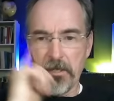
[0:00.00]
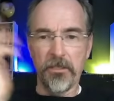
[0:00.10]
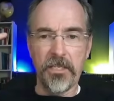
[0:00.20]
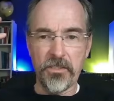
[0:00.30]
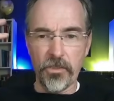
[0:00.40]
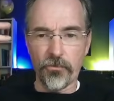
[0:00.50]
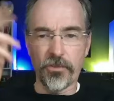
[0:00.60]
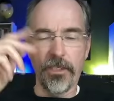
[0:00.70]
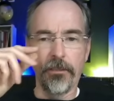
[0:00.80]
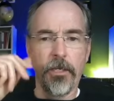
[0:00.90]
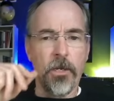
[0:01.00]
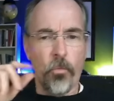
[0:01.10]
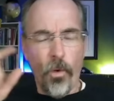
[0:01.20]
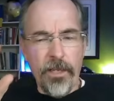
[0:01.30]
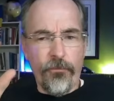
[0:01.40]
that's interesting.
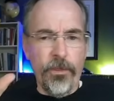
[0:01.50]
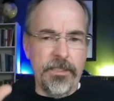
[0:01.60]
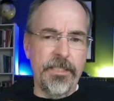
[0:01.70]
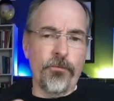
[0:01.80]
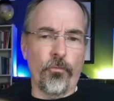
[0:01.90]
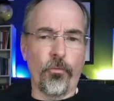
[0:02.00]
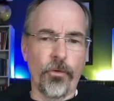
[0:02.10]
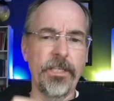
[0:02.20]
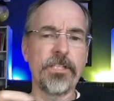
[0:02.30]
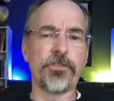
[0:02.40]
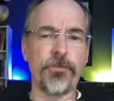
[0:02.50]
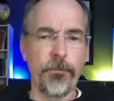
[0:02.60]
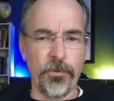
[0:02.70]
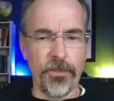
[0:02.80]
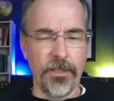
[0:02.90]
What if we did
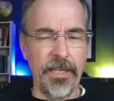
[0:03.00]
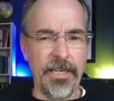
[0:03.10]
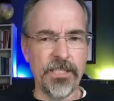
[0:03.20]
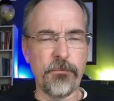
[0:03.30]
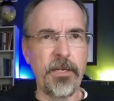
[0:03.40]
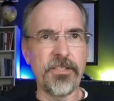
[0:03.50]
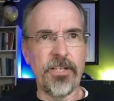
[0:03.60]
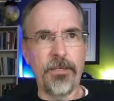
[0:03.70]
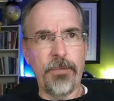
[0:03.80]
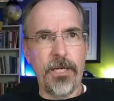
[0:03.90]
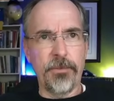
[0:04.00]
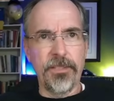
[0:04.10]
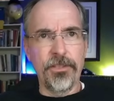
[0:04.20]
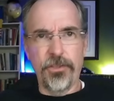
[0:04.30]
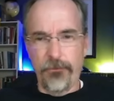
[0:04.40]
redistribute the lands based on
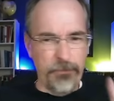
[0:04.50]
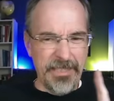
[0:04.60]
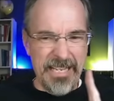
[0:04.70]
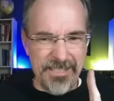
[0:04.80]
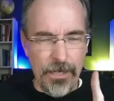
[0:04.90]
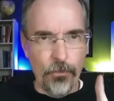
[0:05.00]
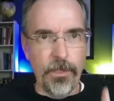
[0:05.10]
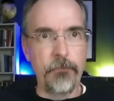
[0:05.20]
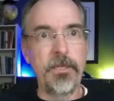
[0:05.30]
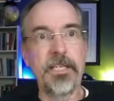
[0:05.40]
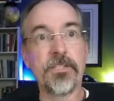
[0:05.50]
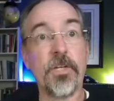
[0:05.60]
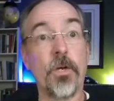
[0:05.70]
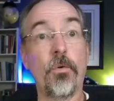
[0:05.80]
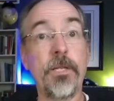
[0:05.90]
population? But that's not what he means.
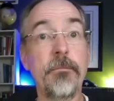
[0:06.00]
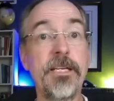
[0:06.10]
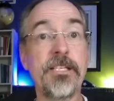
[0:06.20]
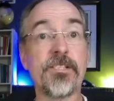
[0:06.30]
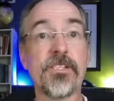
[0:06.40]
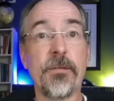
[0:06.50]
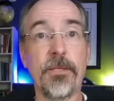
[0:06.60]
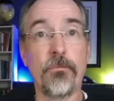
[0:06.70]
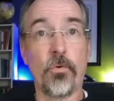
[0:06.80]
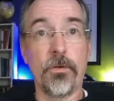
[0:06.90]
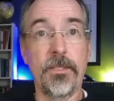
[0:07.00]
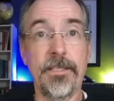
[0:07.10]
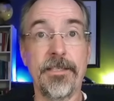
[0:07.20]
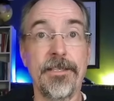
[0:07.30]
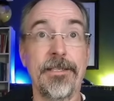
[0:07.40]
What he means is something more
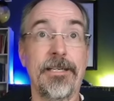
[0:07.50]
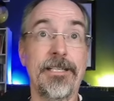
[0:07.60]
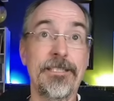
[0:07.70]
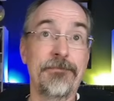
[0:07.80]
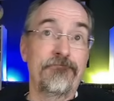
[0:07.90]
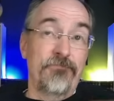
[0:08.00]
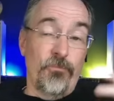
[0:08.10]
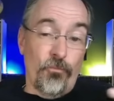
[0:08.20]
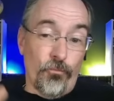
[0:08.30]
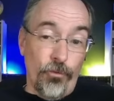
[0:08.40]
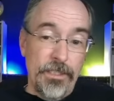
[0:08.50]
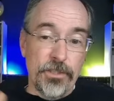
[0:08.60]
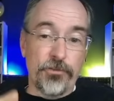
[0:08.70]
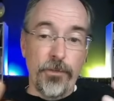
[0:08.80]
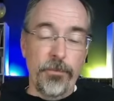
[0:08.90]
like
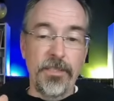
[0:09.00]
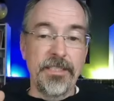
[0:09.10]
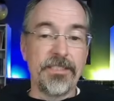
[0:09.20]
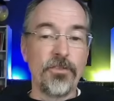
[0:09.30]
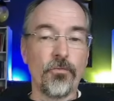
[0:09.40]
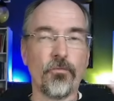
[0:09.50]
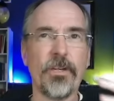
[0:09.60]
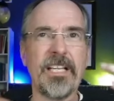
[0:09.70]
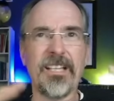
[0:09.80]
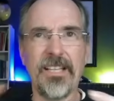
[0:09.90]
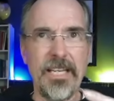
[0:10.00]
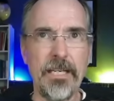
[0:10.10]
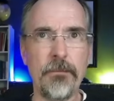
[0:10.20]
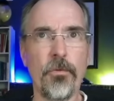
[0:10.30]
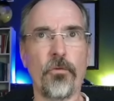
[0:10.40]
redistributing to
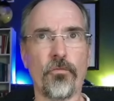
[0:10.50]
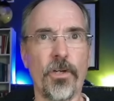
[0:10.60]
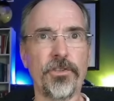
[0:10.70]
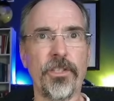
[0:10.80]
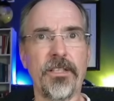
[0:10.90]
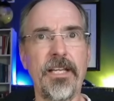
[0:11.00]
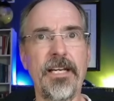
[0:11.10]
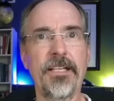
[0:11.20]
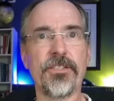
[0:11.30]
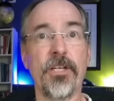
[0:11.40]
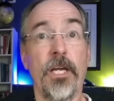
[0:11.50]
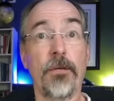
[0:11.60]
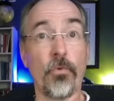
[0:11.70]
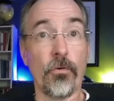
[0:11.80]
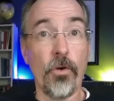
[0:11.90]
reclaim Russian lands.
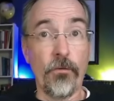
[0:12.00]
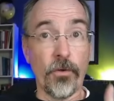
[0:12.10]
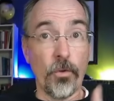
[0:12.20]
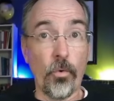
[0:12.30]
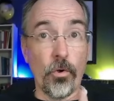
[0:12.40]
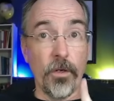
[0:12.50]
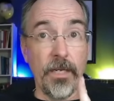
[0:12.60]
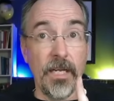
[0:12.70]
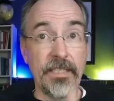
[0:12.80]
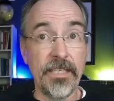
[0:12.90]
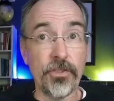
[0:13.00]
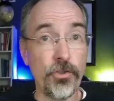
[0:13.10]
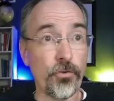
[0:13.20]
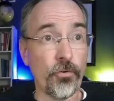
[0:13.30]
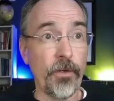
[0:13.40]
And moreover, the war against
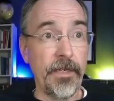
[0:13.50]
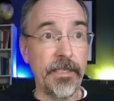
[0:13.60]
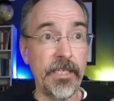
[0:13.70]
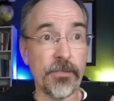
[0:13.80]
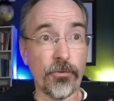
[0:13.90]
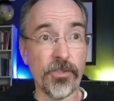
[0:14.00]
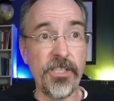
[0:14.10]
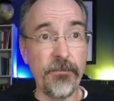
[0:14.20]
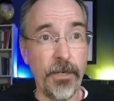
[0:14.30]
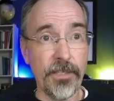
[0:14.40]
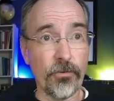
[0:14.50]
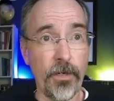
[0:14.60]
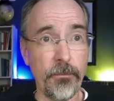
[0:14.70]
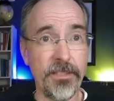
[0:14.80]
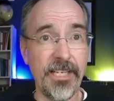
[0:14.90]
Ukraine is perceived by the
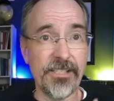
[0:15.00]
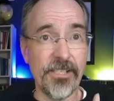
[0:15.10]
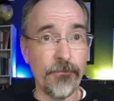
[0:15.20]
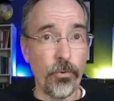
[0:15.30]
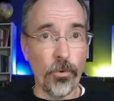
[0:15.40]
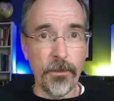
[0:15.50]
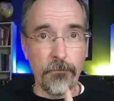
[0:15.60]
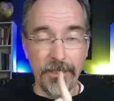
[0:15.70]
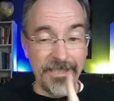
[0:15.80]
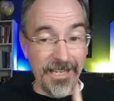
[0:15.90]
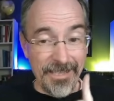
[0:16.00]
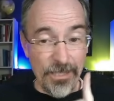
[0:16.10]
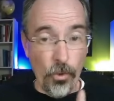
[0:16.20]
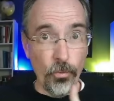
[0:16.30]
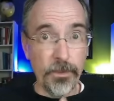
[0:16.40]
Kremlin as an important but not
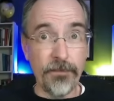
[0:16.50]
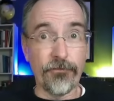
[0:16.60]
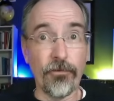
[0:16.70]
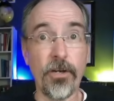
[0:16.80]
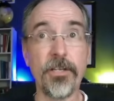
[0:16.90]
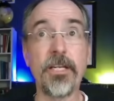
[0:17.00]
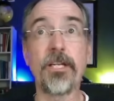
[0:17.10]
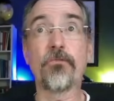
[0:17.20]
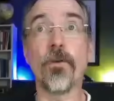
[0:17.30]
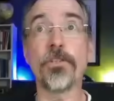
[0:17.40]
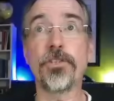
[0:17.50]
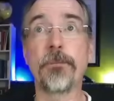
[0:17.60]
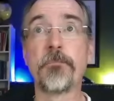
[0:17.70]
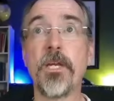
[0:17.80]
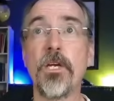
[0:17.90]
the only front in
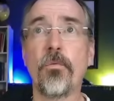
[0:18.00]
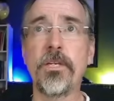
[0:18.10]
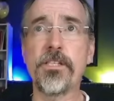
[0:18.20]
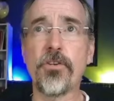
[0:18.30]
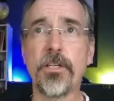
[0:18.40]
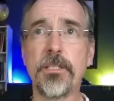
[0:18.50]
Russia. When he's talking